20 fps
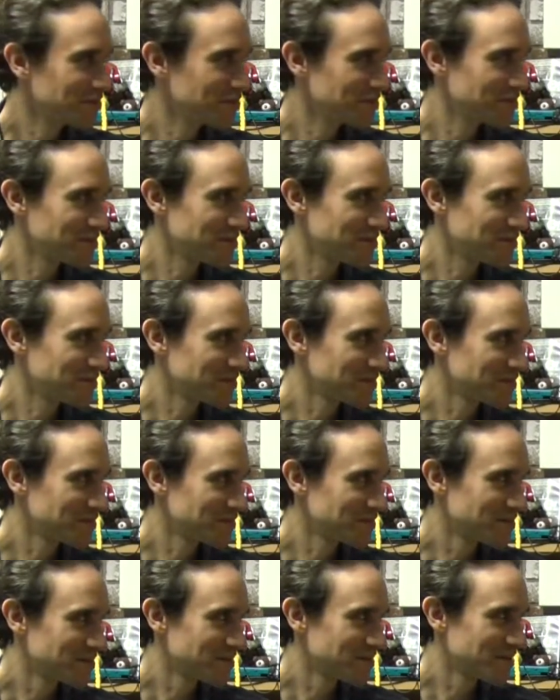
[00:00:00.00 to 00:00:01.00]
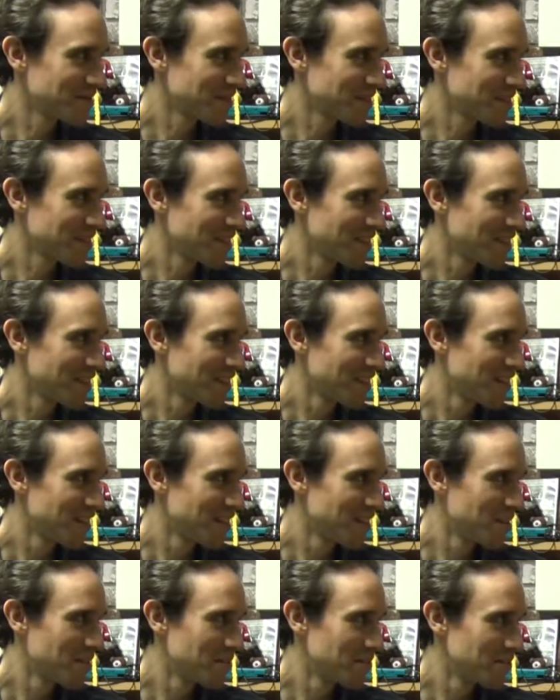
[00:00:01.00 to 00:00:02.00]

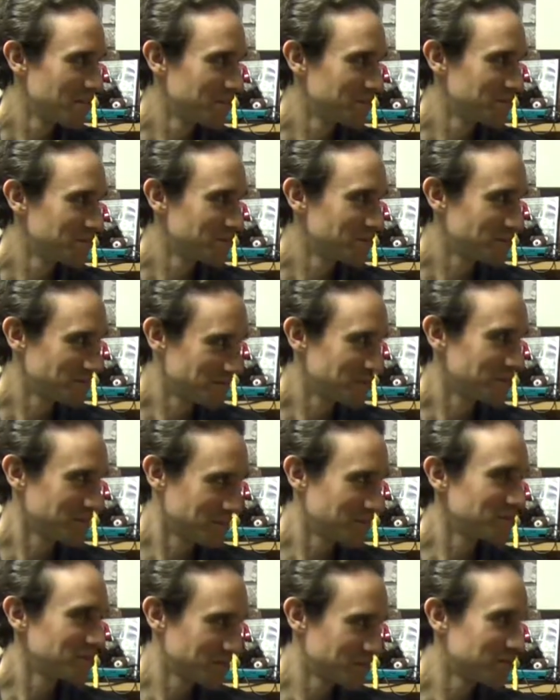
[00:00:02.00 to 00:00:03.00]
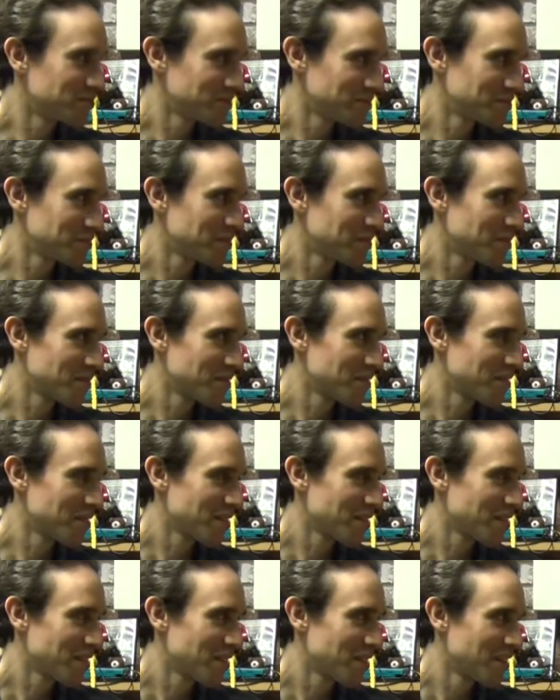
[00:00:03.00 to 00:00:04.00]

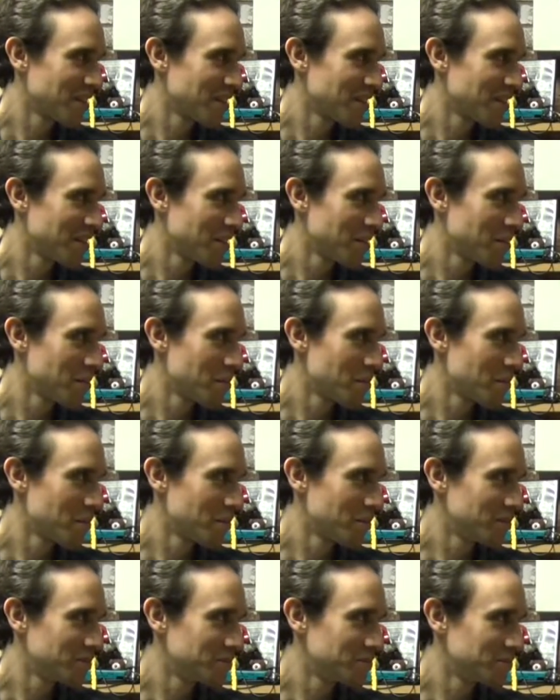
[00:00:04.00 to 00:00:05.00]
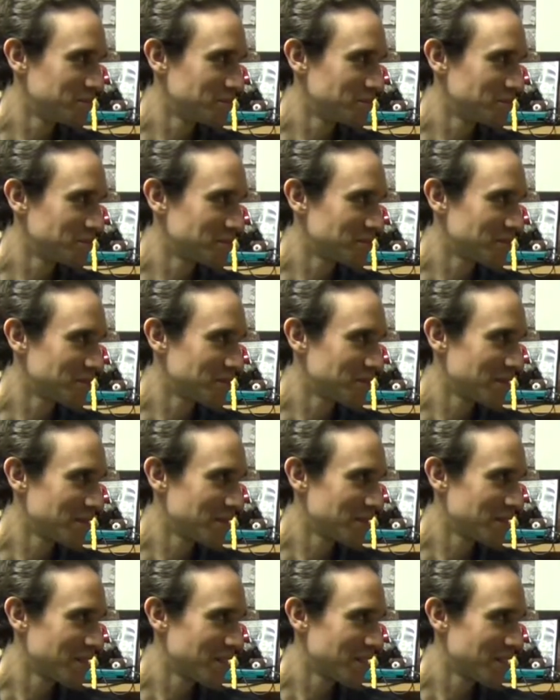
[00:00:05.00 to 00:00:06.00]

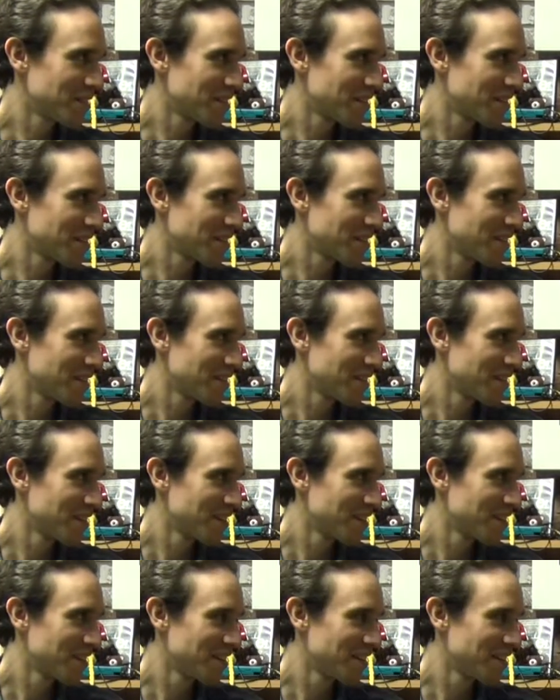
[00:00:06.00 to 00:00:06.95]
No words are spoken by the person on screen.